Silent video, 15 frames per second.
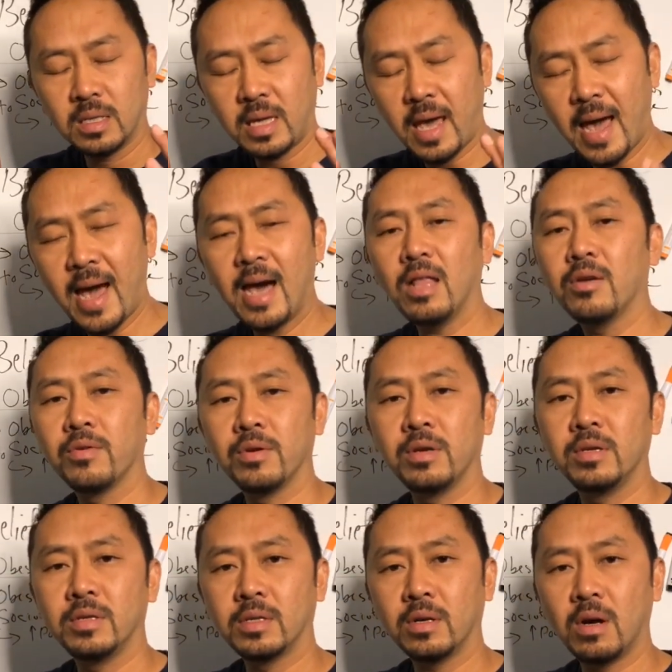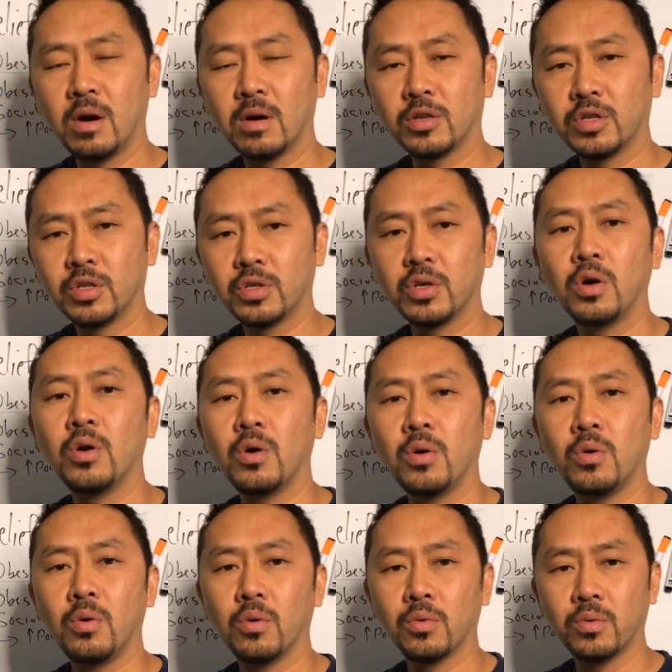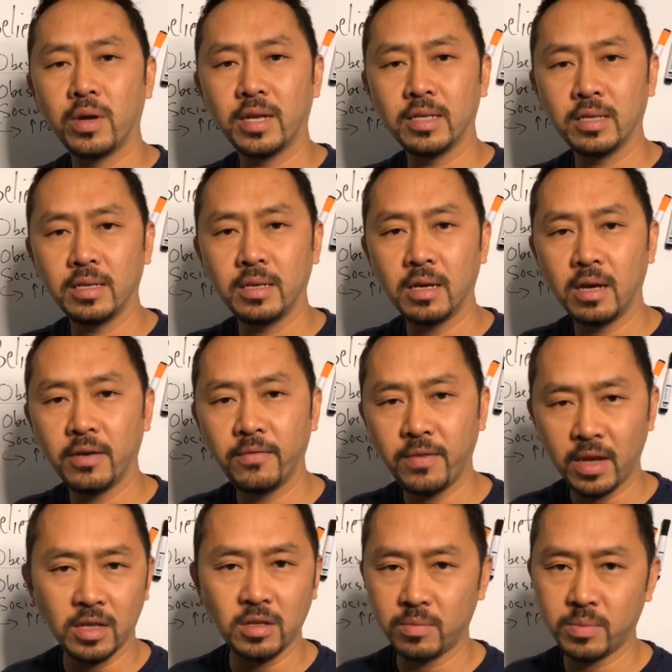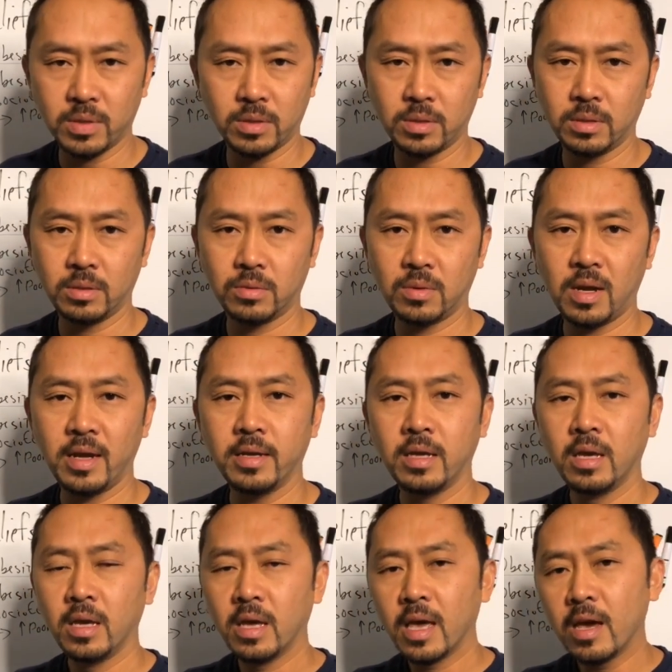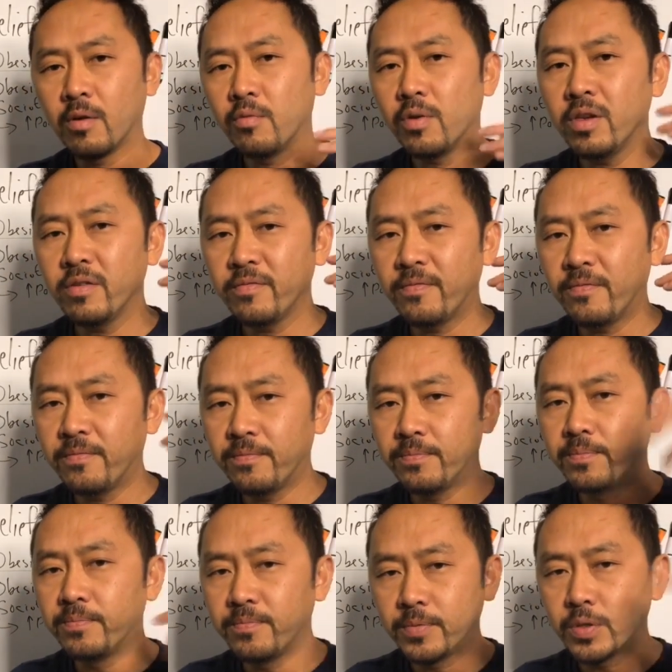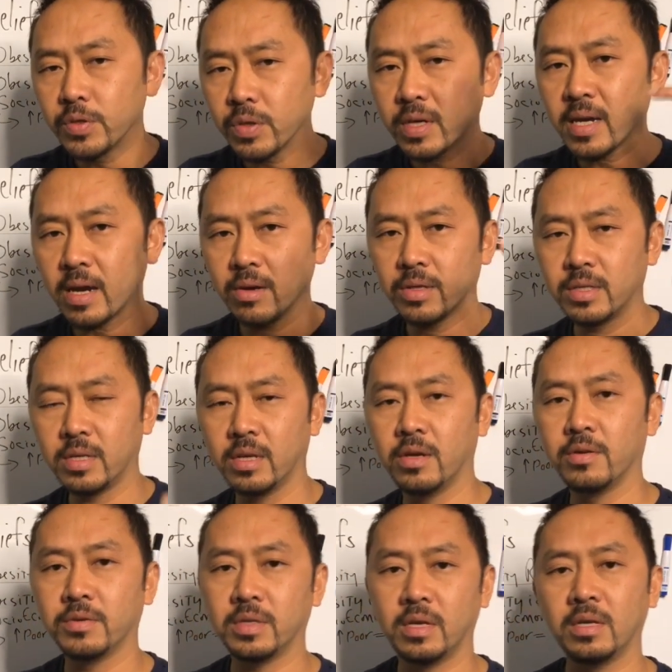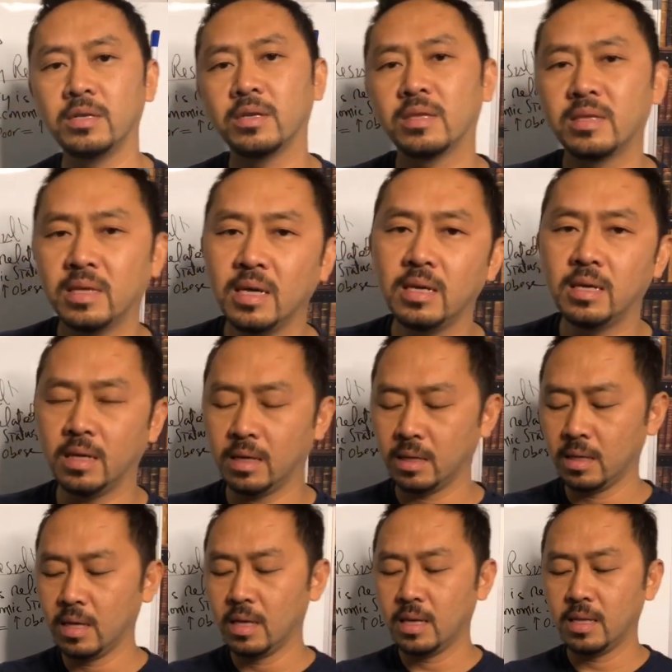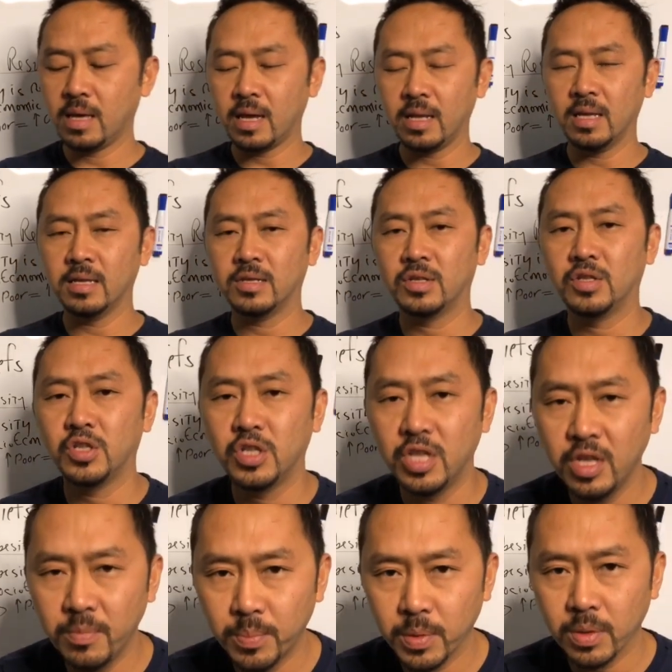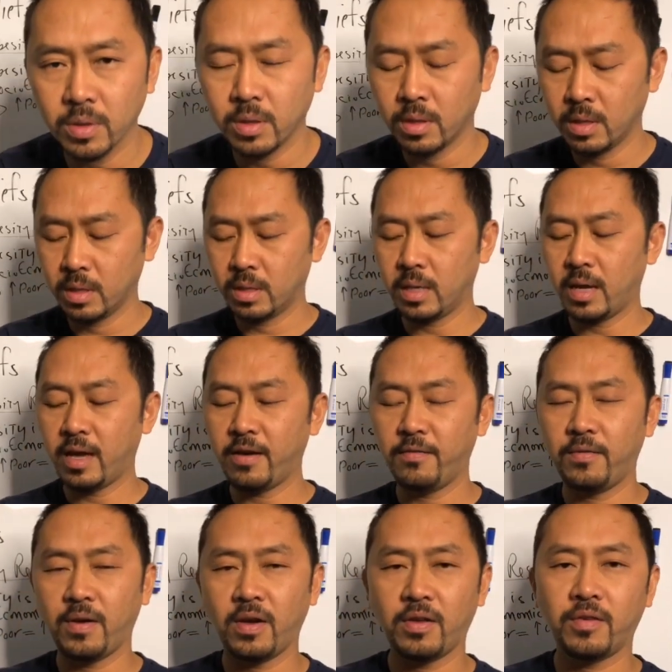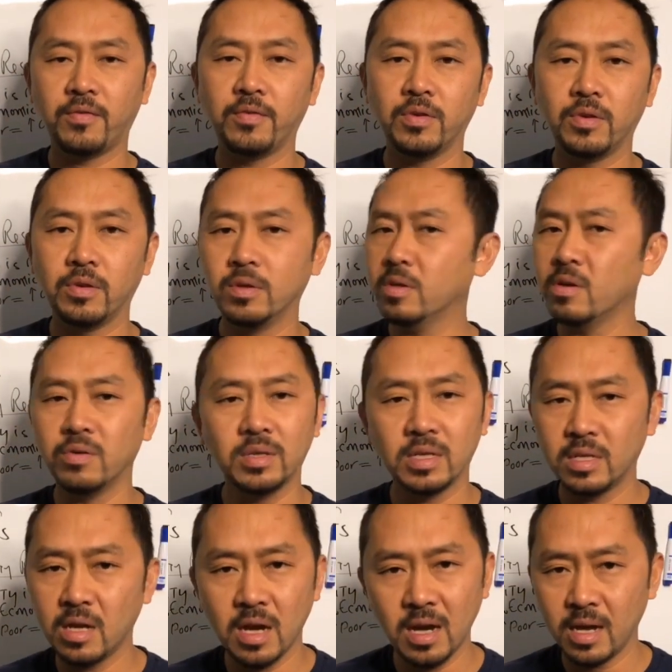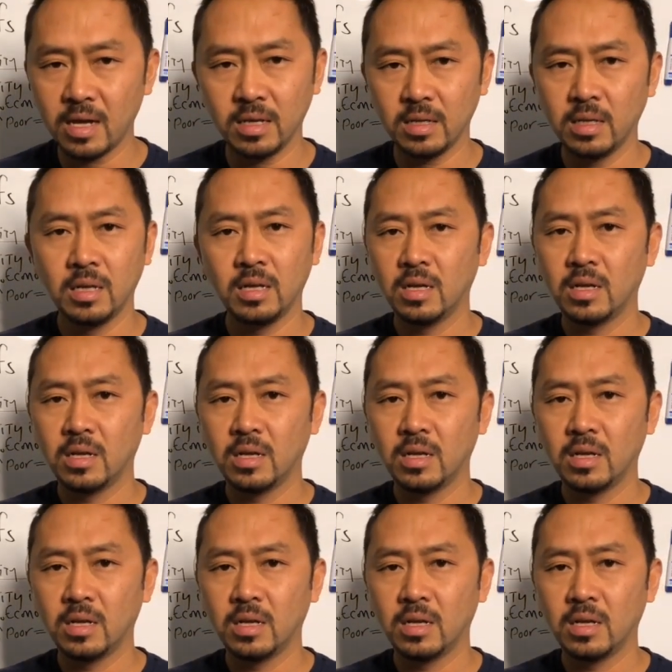calories are so readily available, right? And we trick ourselves into thinking that it's cheaper to have fast food. No, it's not.